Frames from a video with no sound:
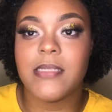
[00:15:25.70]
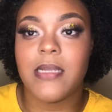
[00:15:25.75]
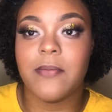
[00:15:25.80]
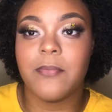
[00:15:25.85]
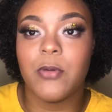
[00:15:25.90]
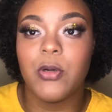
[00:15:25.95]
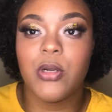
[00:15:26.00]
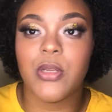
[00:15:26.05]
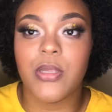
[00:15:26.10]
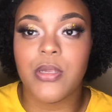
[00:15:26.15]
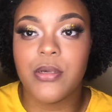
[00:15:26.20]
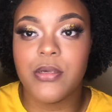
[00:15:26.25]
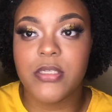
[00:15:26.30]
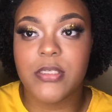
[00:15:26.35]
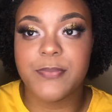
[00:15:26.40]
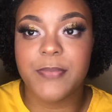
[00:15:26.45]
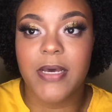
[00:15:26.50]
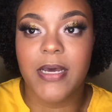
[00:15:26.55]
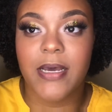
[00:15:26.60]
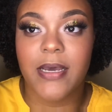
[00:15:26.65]
I'm gonna use
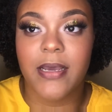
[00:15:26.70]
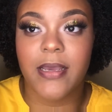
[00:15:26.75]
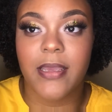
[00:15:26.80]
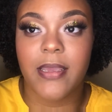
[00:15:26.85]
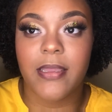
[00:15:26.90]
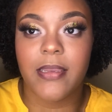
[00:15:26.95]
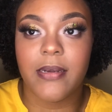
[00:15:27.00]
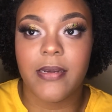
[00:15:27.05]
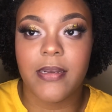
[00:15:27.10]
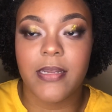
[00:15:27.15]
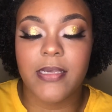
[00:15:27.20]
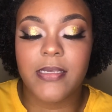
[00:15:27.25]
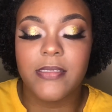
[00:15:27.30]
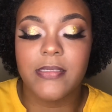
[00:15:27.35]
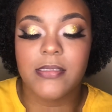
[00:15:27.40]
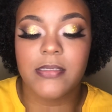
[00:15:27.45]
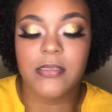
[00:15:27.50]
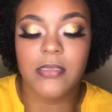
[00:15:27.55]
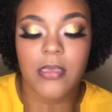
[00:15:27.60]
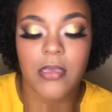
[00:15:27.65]
my
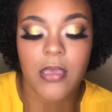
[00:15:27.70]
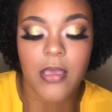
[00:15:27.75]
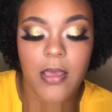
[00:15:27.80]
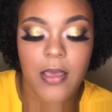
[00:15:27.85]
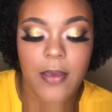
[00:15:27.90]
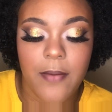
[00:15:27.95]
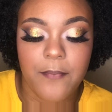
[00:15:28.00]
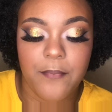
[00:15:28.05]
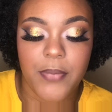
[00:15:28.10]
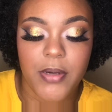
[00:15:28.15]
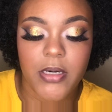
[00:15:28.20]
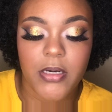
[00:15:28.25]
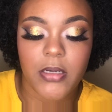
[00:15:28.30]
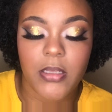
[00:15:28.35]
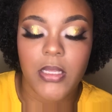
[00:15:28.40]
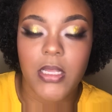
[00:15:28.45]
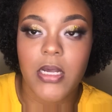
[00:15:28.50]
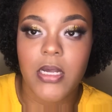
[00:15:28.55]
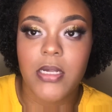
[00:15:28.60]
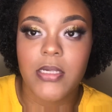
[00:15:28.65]
NYX Butter
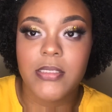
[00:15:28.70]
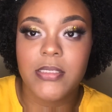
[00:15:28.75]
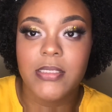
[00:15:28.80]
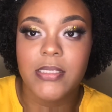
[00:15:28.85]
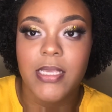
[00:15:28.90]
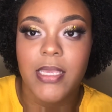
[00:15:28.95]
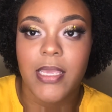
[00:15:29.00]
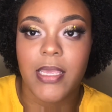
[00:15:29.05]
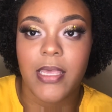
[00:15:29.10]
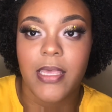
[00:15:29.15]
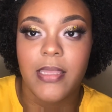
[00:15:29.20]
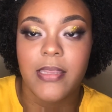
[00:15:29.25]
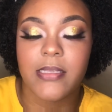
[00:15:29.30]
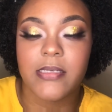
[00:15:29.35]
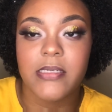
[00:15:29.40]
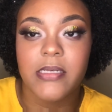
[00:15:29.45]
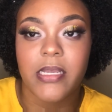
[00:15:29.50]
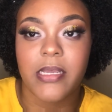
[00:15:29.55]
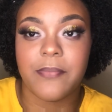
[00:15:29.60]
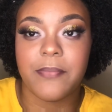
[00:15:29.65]
Gloss in the
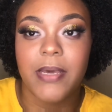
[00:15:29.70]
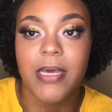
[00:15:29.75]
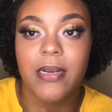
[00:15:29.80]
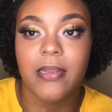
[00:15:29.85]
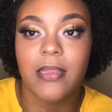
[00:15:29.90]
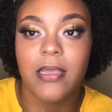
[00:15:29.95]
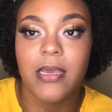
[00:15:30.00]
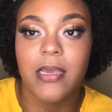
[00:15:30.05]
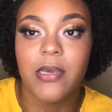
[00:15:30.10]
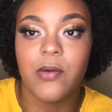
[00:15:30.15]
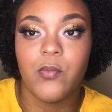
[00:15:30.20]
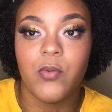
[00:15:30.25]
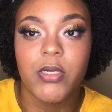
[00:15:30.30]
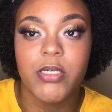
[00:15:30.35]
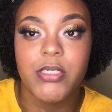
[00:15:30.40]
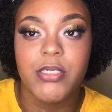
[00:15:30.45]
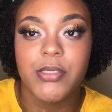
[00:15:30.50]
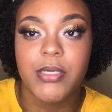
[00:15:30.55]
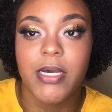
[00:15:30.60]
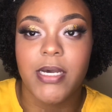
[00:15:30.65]
shade Madeline,
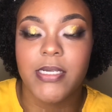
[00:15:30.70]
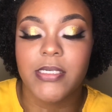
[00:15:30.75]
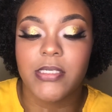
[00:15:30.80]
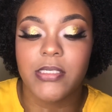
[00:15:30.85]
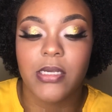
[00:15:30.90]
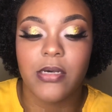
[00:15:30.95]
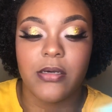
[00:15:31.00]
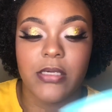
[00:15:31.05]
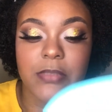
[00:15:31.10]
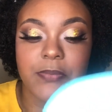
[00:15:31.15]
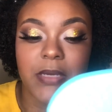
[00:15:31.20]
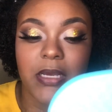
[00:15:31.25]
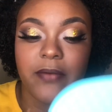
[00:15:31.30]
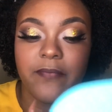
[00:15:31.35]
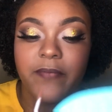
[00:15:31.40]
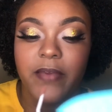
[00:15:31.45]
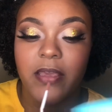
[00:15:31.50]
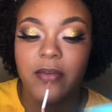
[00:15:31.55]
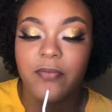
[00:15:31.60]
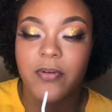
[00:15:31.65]
which you guys know is my
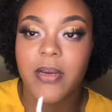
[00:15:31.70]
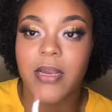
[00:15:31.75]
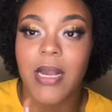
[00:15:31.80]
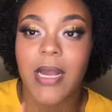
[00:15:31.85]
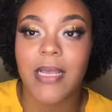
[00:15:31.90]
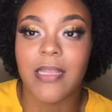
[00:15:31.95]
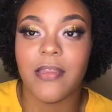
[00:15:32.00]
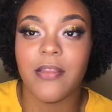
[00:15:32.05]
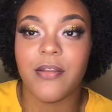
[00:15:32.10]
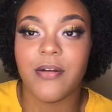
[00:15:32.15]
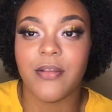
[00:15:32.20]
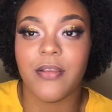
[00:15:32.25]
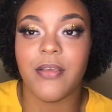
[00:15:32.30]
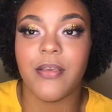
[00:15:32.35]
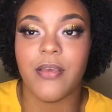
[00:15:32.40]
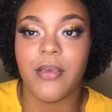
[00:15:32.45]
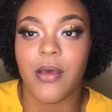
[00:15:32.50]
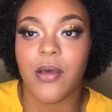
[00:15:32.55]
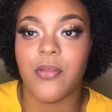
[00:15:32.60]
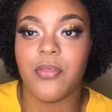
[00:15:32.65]
favorite. I literally
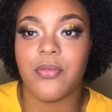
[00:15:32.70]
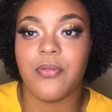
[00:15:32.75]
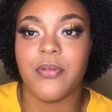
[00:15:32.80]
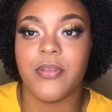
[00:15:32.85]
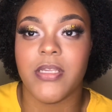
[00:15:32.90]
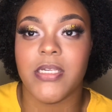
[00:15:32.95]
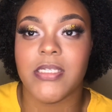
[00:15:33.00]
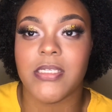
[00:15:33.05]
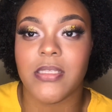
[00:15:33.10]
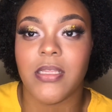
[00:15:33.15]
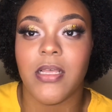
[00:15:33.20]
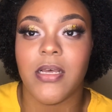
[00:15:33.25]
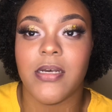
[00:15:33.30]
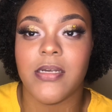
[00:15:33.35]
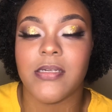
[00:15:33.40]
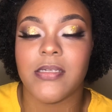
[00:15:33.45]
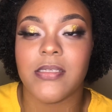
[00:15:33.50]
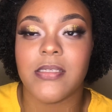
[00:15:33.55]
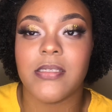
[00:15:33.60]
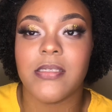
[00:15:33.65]
go through this
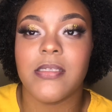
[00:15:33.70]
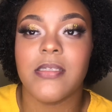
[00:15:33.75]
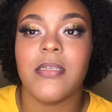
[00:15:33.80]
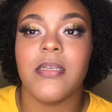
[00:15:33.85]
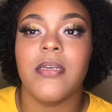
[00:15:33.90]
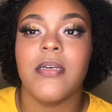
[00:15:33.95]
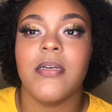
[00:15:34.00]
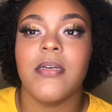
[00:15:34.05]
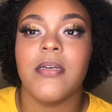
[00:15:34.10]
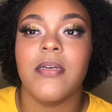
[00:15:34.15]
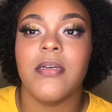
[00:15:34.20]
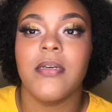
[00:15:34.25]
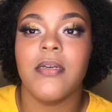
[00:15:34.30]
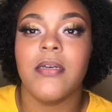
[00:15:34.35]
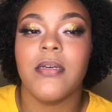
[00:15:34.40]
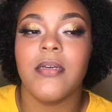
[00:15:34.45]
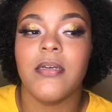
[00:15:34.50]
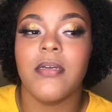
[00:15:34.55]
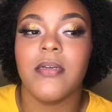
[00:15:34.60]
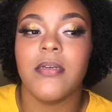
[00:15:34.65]
gloss
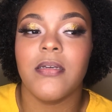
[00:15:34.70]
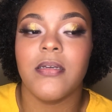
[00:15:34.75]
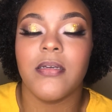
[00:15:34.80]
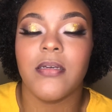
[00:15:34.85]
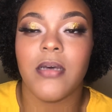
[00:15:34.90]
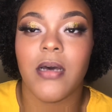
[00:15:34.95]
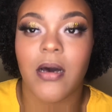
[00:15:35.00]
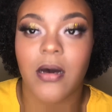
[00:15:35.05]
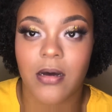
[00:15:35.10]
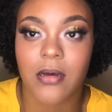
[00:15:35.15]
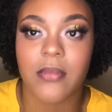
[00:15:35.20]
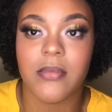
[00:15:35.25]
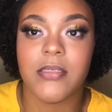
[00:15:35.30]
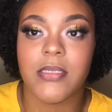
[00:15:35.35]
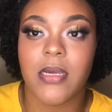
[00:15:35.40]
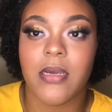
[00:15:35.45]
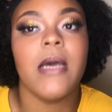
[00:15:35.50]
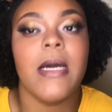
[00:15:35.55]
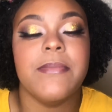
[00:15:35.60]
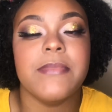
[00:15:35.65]
all the
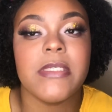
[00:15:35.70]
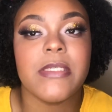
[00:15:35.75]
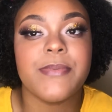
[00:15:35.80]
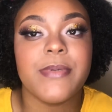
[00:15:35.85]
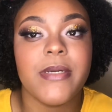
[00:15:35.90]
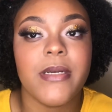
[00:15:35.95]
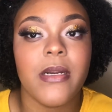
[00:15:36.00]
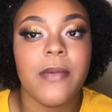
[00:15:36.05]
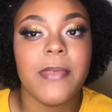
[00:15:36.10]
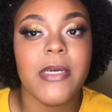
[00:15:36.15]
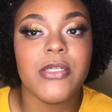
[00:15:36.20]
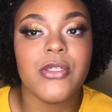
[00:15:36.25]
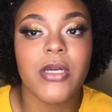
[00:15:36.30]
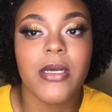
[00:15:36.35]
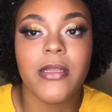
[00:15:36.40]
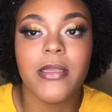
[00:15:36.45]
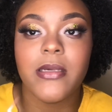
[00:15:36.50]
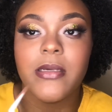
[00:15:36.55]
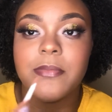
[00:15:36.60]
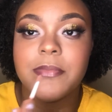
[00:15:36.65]
time. I'm just putting it on my dry
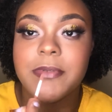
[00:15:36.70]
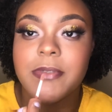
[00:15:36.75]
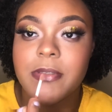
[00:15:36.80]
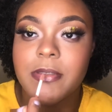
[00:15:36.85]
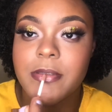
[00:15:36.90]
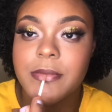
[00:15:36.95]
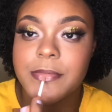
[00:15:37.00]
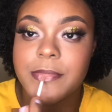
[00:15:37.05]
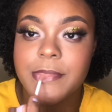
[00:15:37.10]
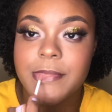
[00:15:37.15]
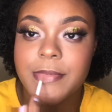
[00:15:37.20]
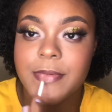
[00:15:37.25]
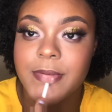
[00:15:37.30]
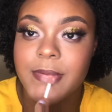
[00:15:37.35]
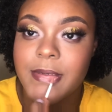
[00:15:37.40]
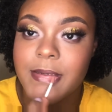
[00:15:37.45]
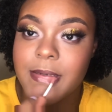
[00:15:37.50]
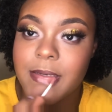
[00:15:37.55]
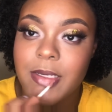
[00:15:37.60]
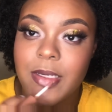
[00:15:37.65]
lips,
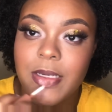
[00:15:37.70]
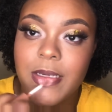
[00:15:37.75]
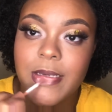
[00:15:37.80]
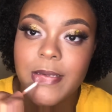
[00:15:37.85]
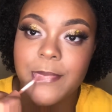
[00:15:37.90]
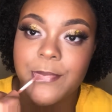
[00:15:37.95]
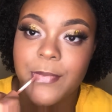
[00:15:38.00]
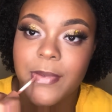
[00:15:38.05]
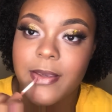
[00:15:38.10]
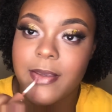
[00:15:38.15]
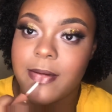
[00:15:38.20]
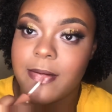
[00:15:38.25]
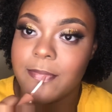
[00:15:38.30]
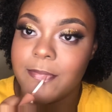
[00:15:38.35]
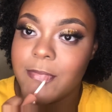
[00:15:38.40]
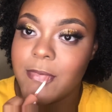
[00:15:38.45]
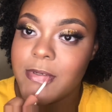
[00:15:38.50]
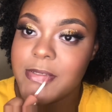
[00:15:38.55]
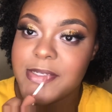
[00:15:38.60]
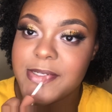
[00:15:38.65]
making them
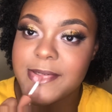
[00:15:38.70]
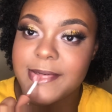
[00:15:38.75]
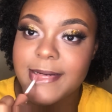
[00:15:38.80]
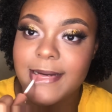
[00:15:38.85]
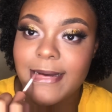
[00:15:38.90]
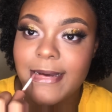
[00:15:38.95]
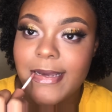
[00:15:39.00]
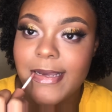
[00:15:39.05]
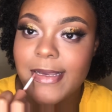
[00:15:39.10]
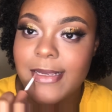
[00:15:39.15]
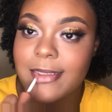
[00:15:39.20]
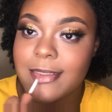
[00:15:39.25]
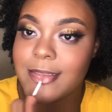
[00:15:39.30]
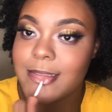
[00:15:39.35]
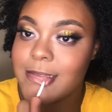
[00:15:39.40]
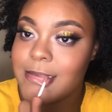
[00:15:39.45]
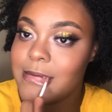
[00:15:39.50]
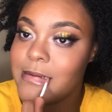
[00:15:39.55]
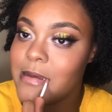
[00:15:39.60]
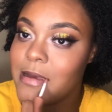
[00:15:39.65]
moisturized,